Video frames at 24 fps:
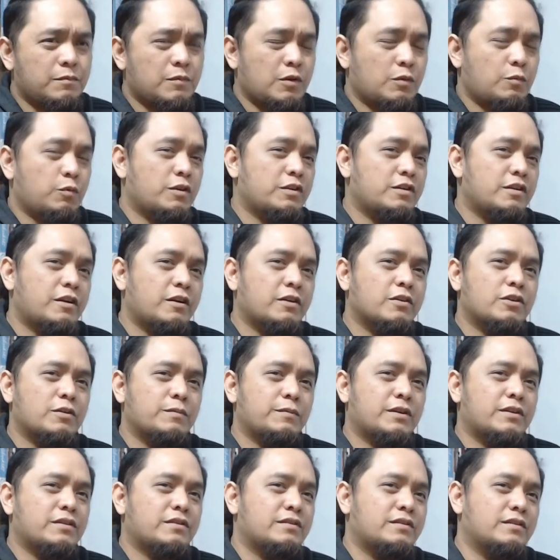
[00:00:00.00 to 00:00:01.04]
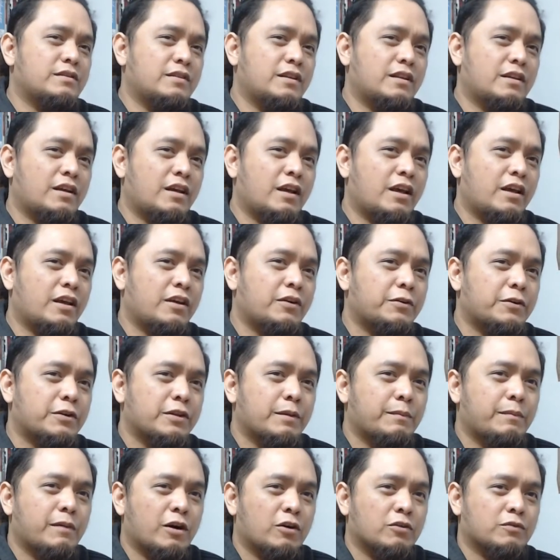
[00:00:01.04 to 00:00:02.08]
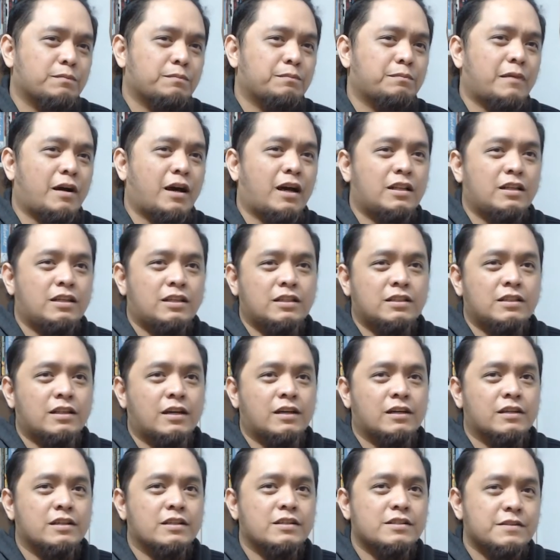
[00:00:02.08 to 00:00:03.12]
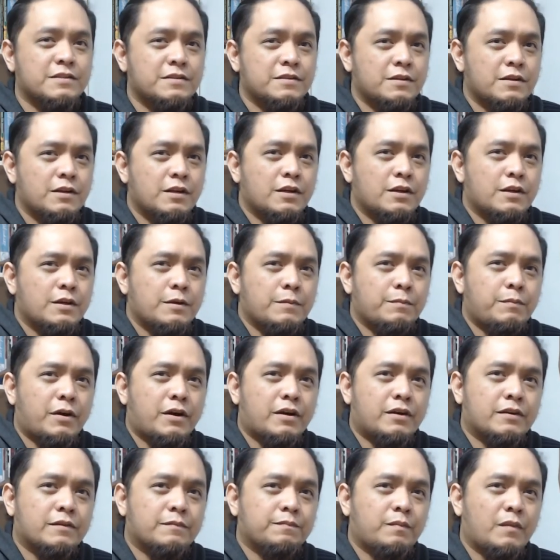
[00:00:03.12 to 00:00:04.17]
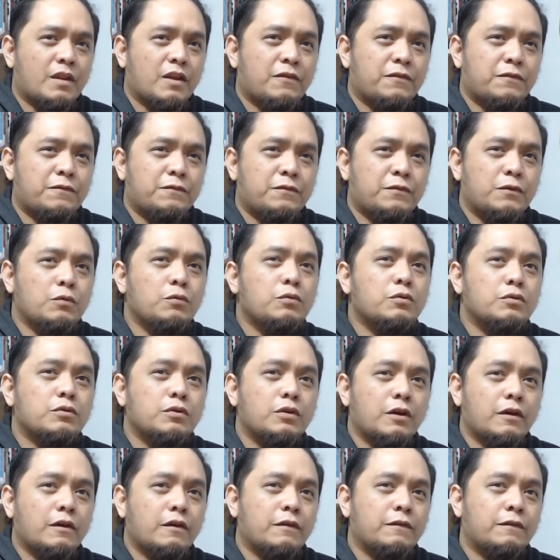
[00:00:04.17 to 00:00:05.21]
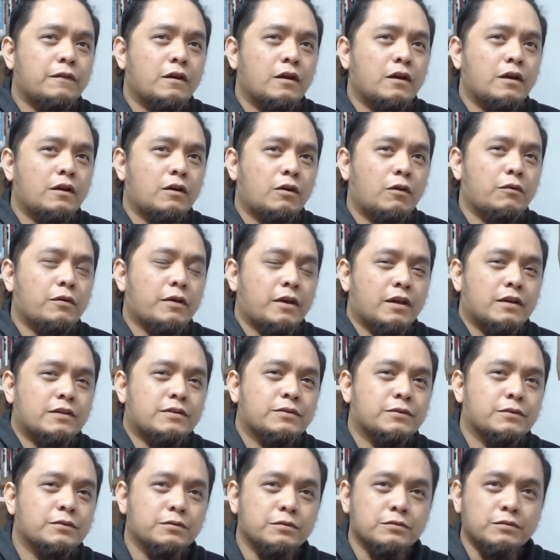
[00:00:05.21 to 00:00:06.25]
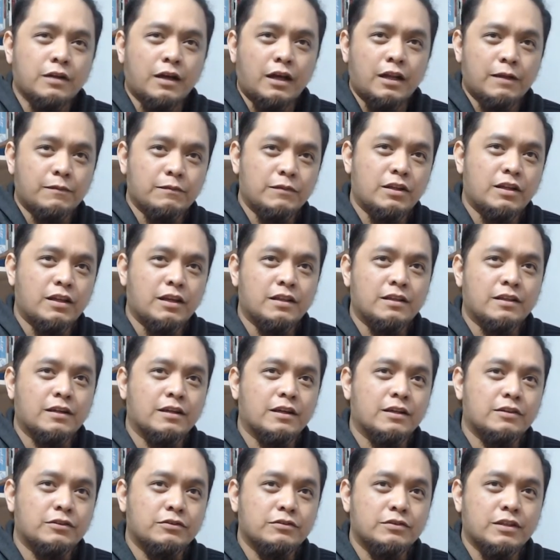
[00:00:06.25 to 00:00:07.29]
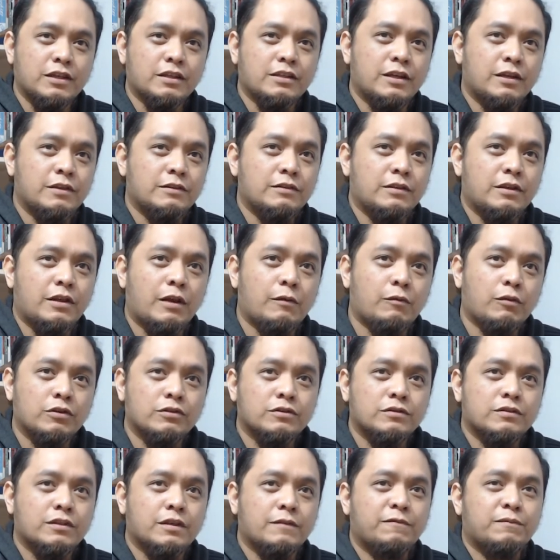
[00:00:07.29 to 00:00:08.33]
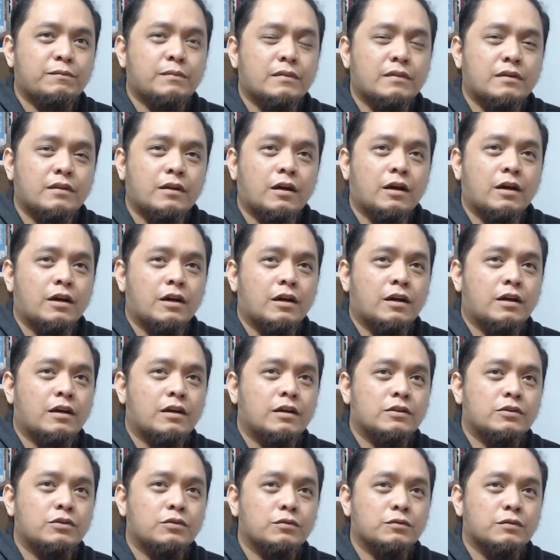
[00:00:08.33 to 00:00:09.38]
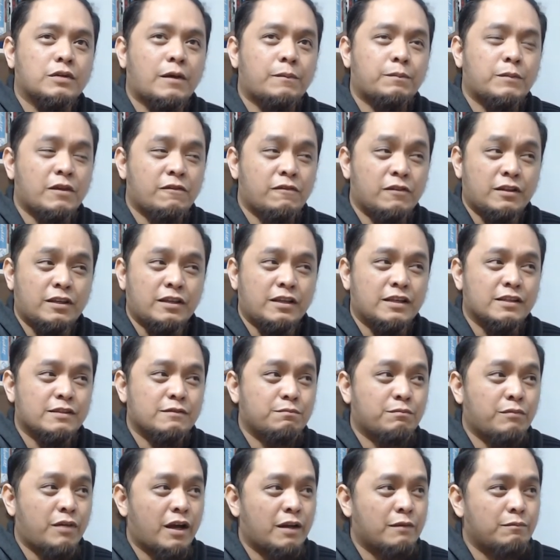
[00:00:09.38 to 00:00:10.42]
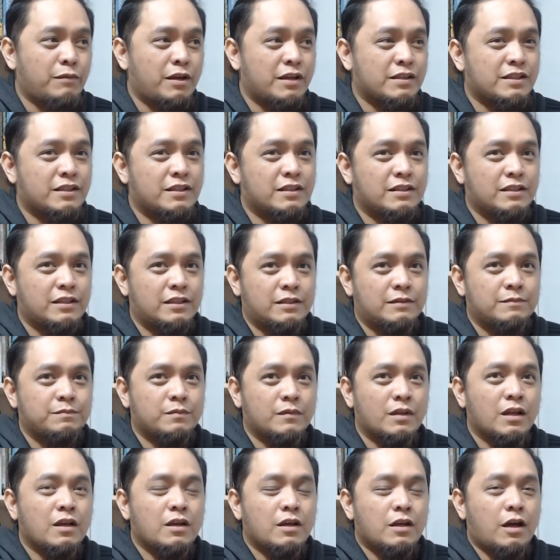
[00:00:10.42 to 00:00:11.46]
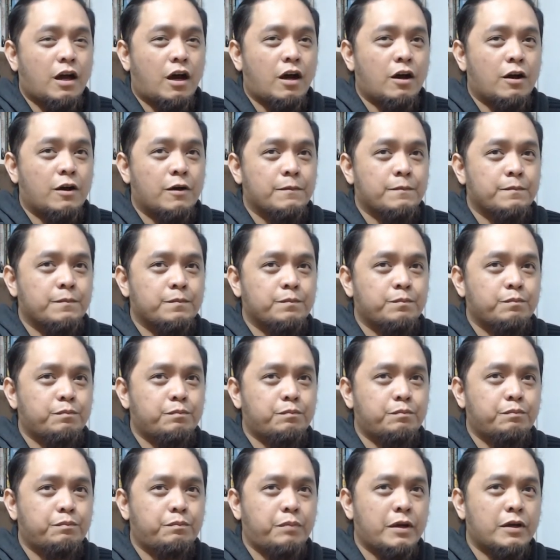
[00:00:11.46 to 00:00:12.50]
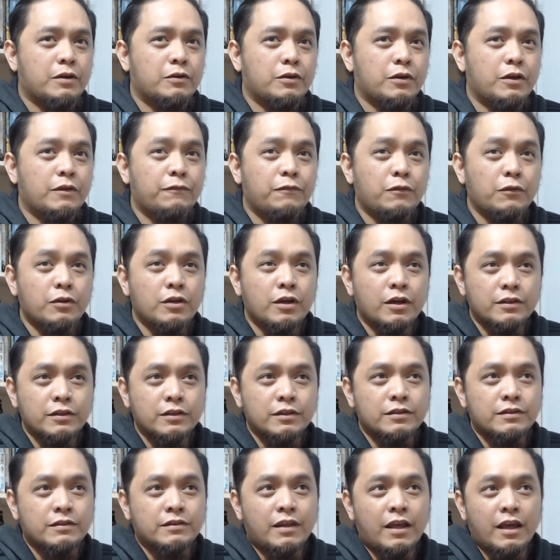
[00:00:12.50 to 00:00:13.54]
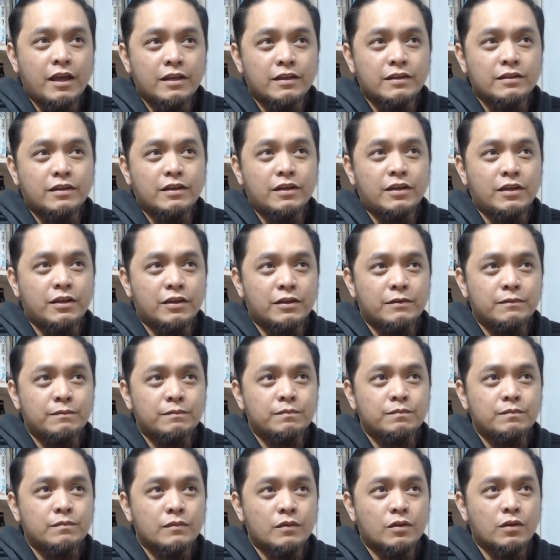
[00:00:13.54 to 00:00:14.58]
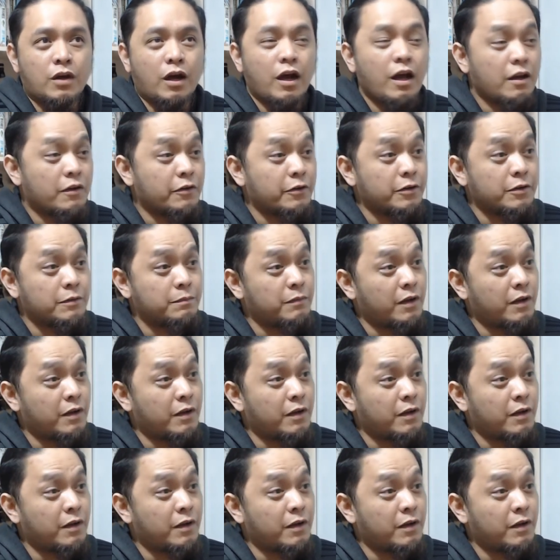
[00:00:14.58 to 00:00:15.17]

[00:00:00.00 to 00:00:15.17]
one argument that I heard about Mali lang is, parang, if you, if, uh, okay, so, alam nila na ganun nga, they, they want, uh, yung captivity is bad, basically. Um, pero if you're gonna take him, ah, her ba?